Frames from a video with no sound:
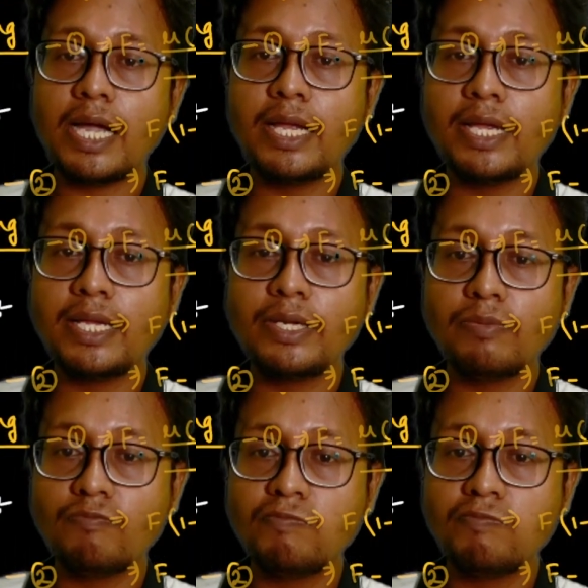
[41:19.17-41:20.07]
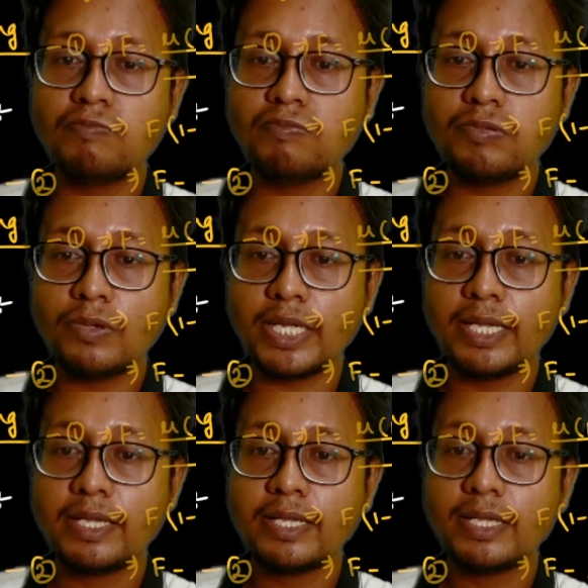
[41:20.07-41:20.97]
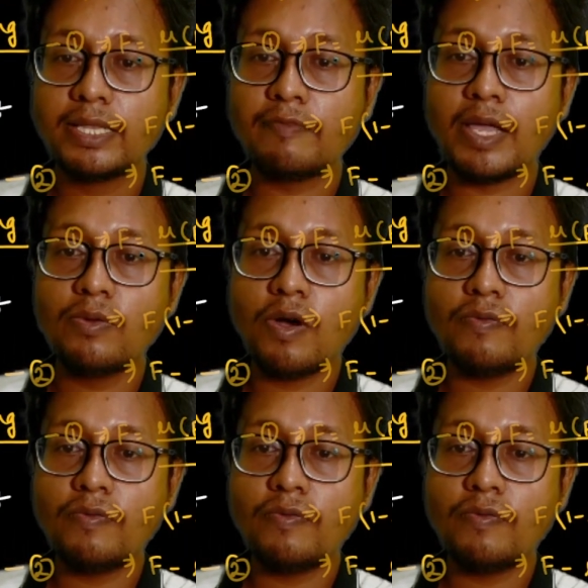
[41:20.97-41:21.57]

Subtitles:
Okay. The value